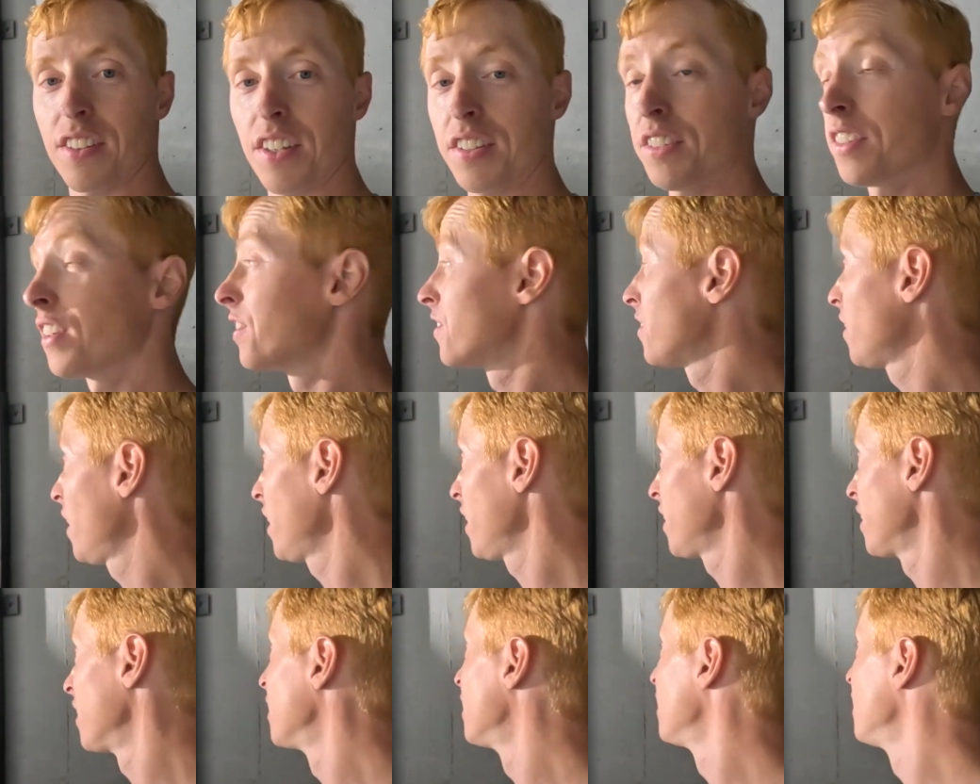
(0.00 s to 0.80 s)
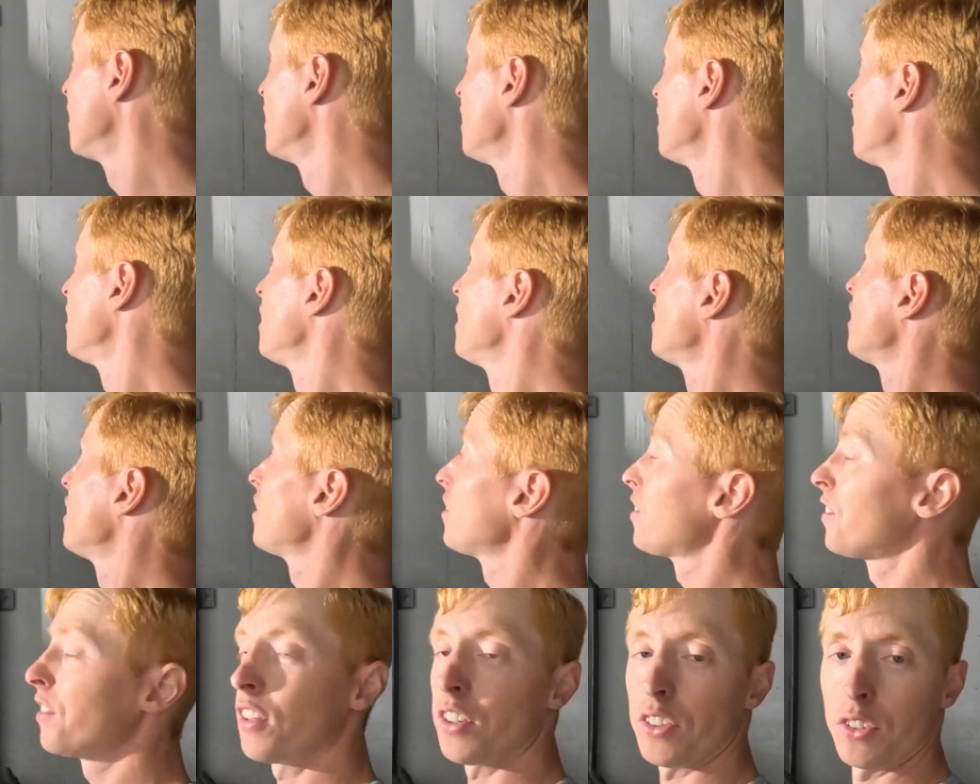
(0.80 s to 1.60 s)
This is a
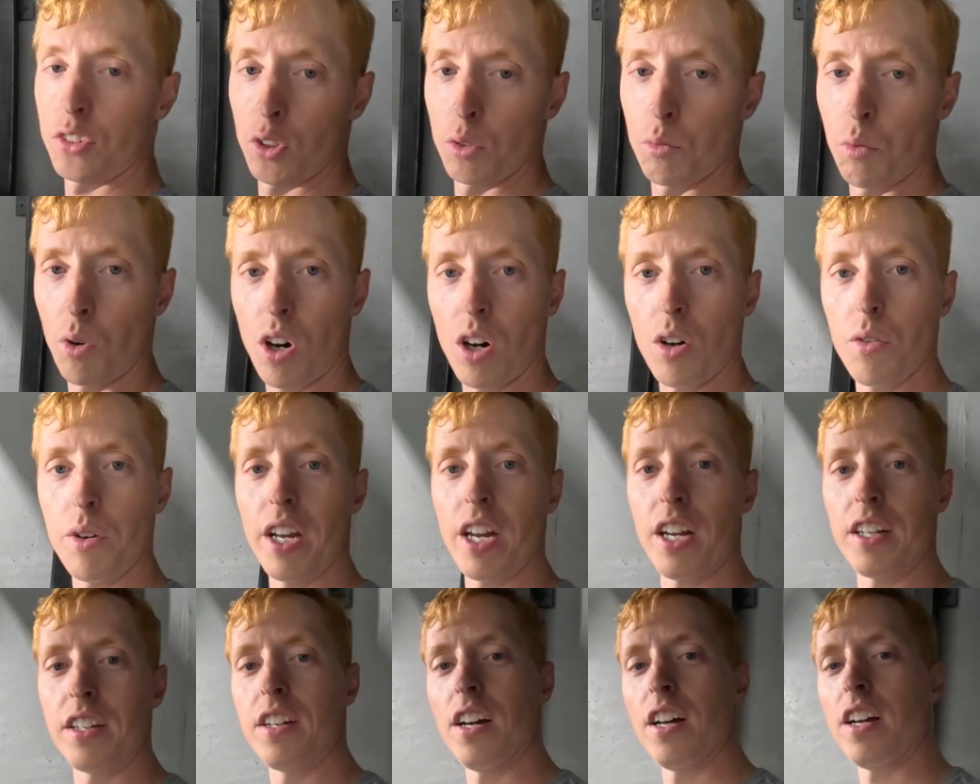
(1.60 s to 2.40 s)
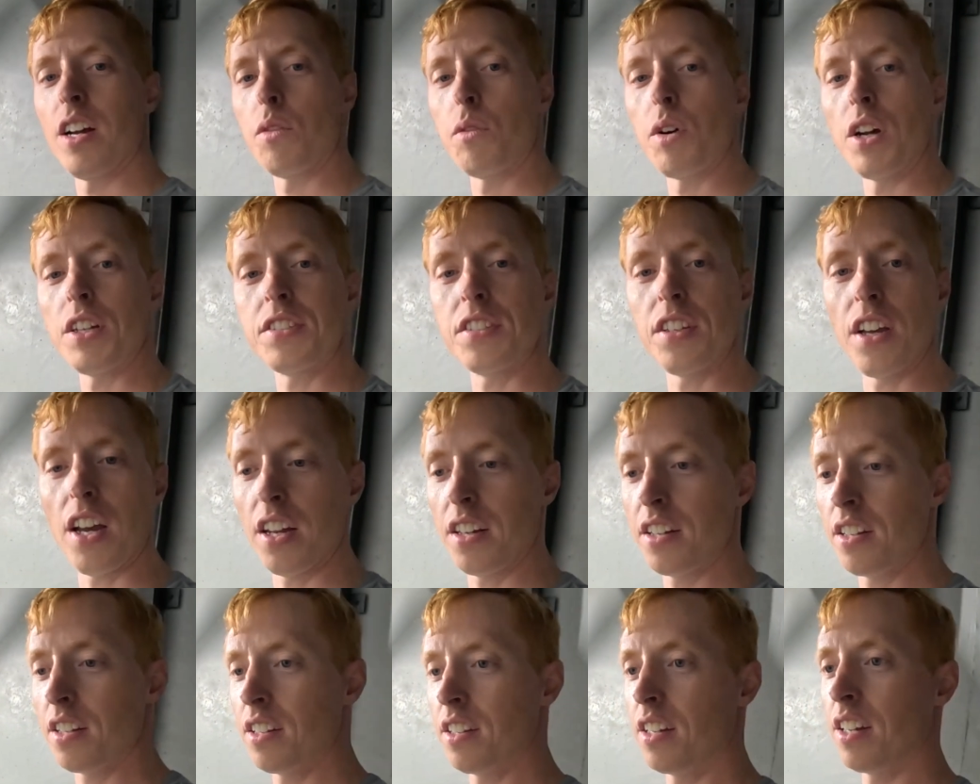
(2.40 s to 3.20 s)
steel tube wall we had cut at
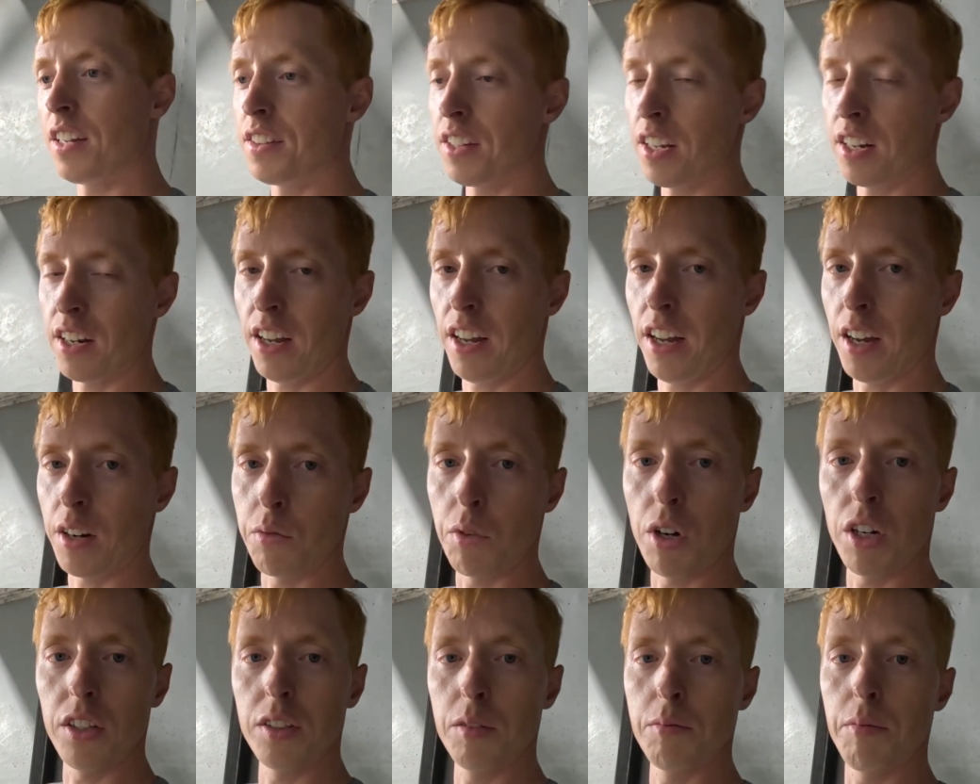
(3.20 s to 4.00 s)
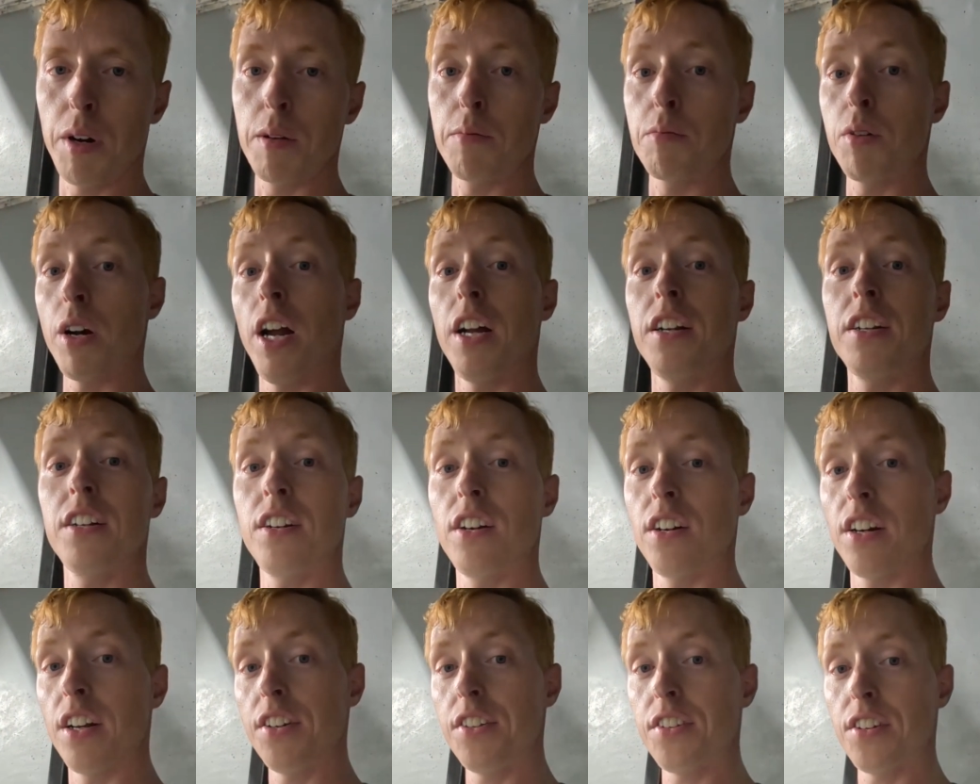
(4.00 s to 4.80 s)
Westside, and then I had welded by
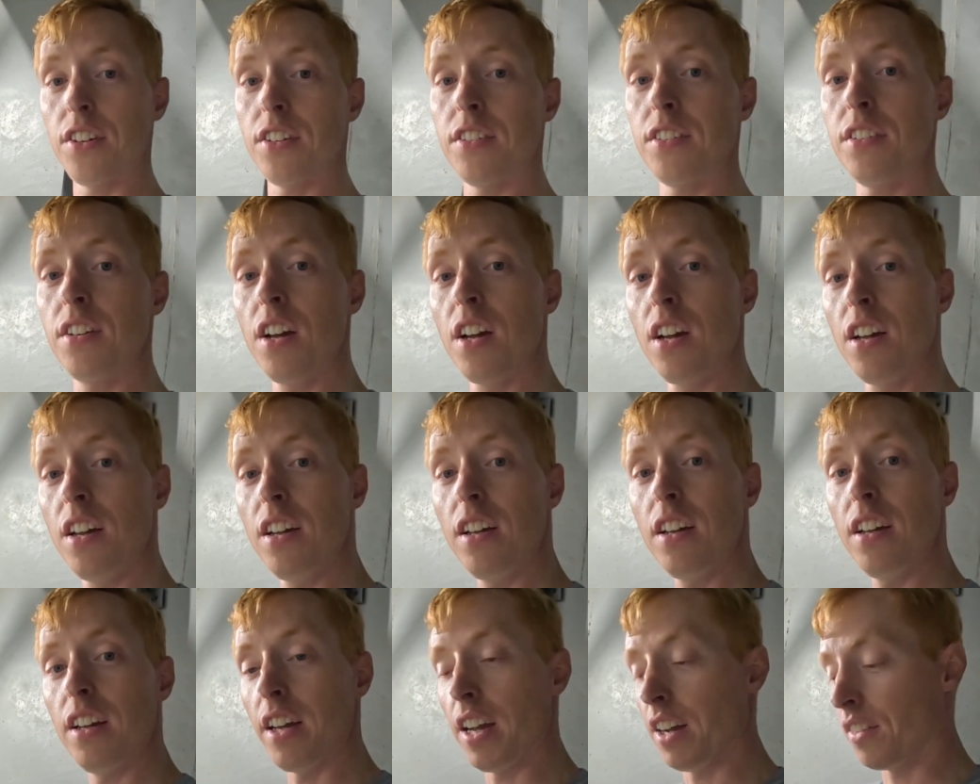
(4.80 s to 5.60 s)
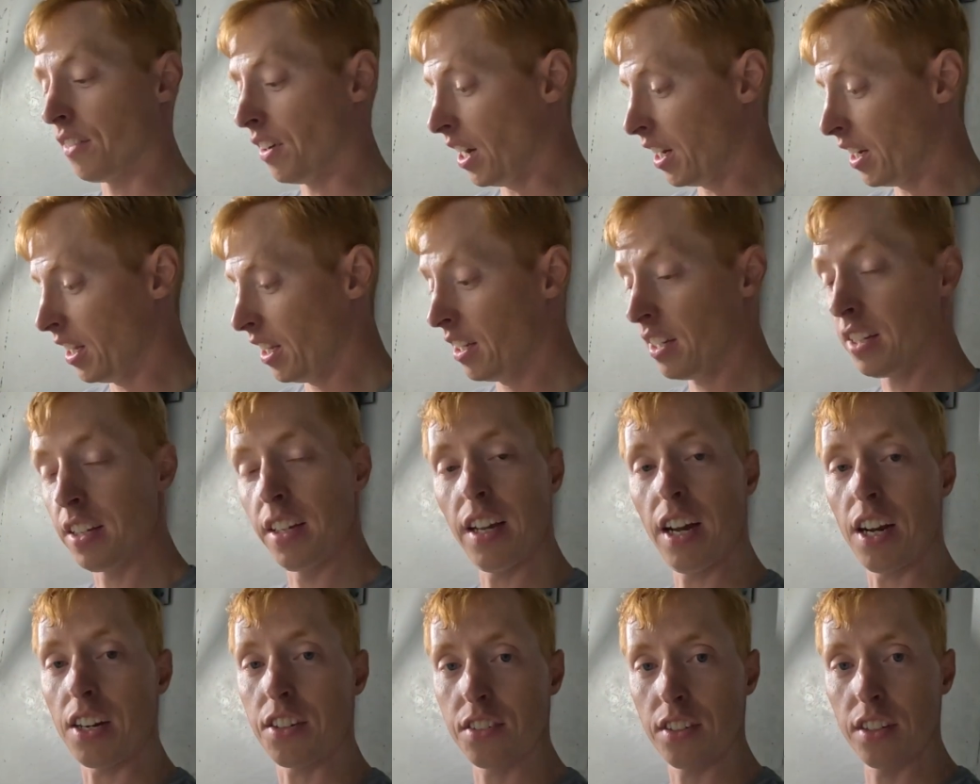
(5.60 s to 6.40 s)
Brandon, our intern at Ready.
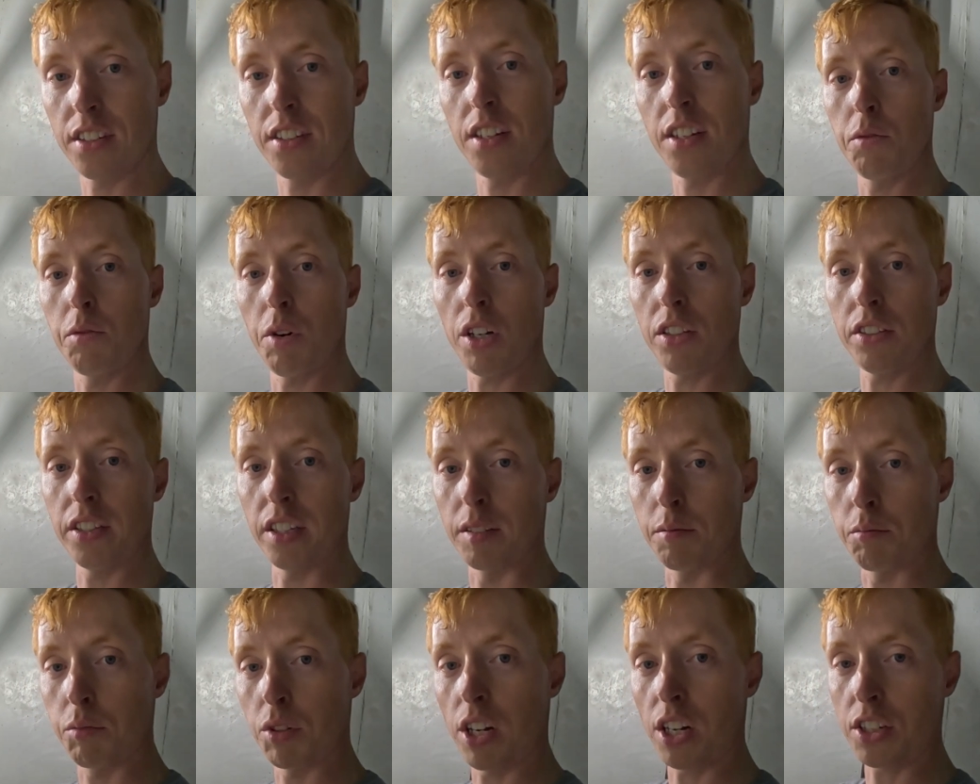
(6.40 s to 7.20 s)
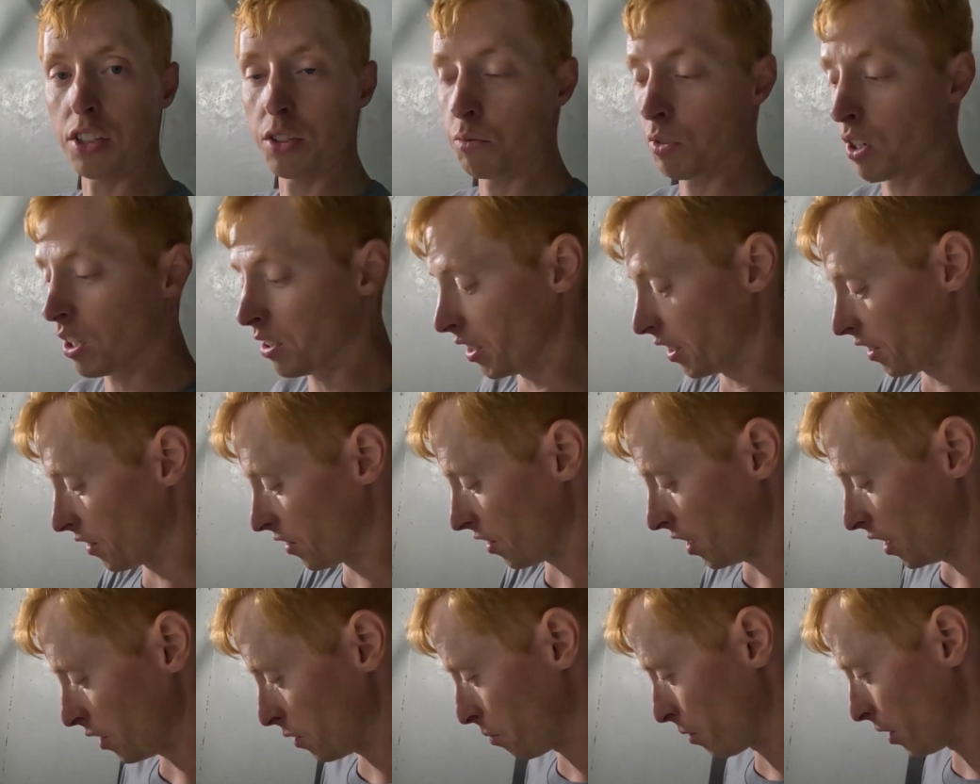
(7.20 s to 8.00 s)
He actually welding, production welding,
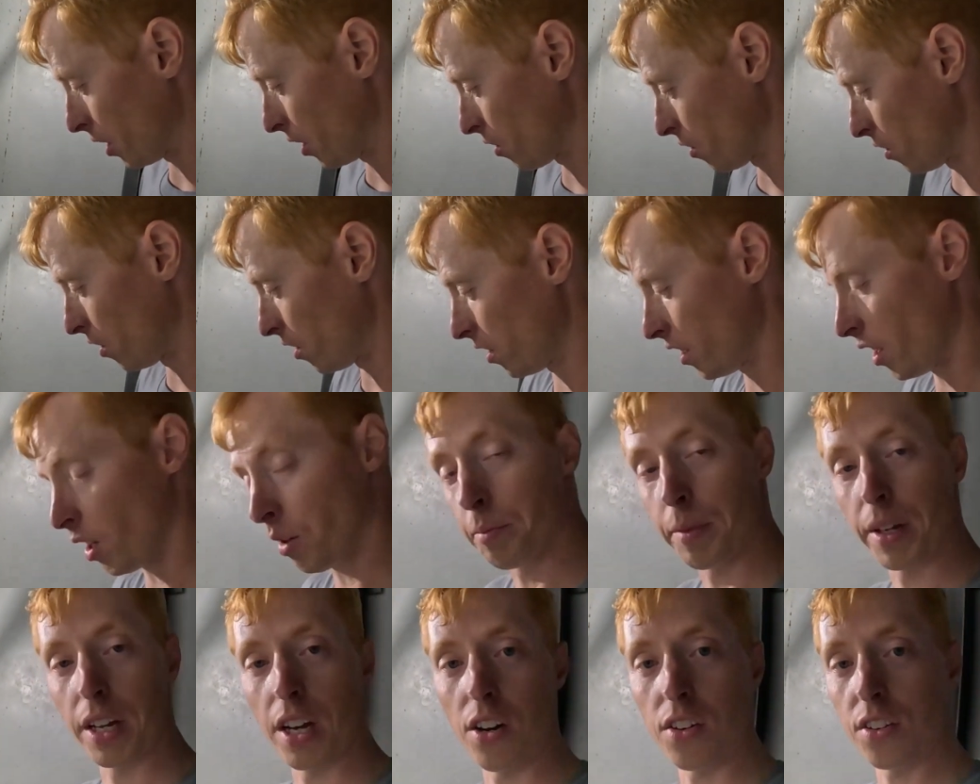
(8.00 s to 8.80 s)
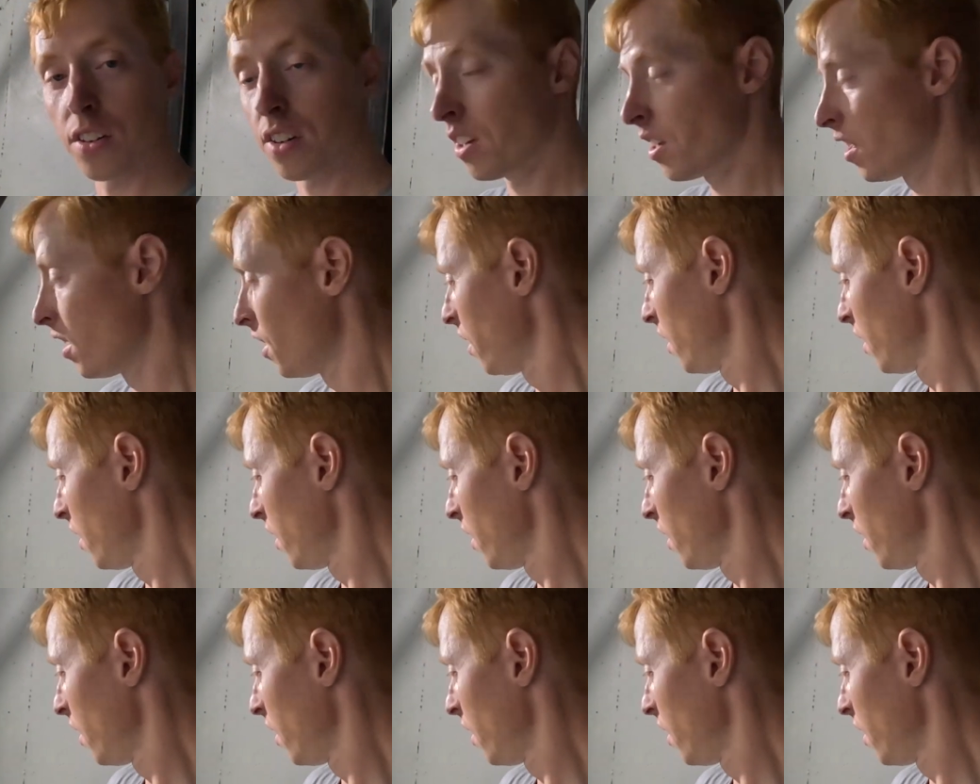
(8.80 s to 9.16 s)
so that's pretty cool. Helped me out.